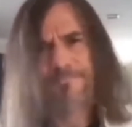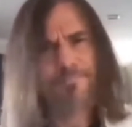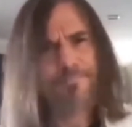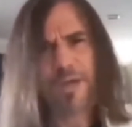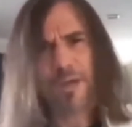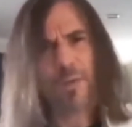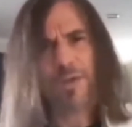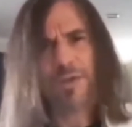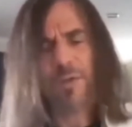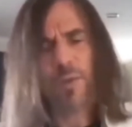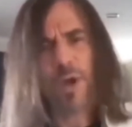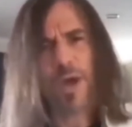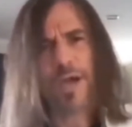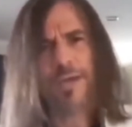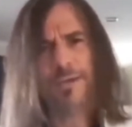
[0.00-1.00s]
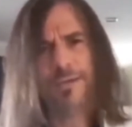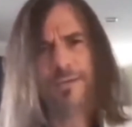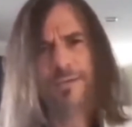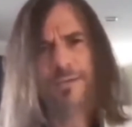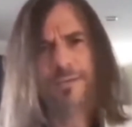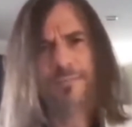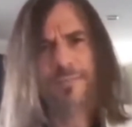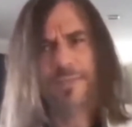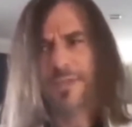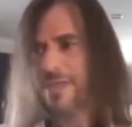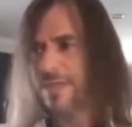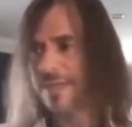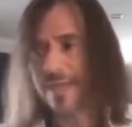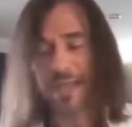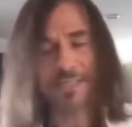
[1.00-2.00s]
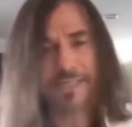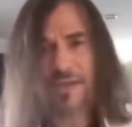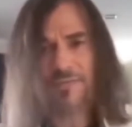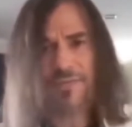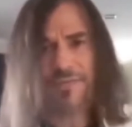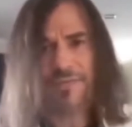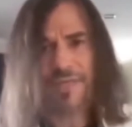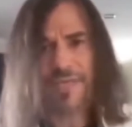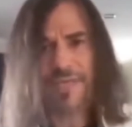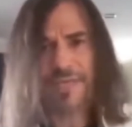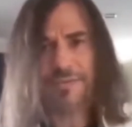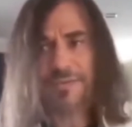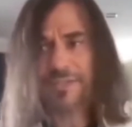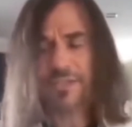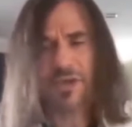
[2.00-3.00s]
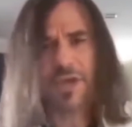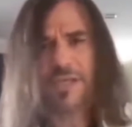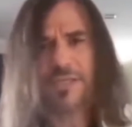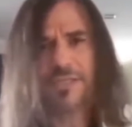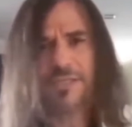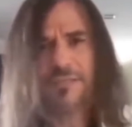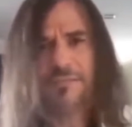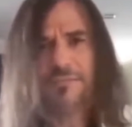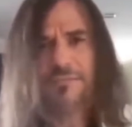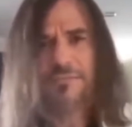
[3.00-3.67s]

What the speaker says: But I wonder why. He has everything he desires.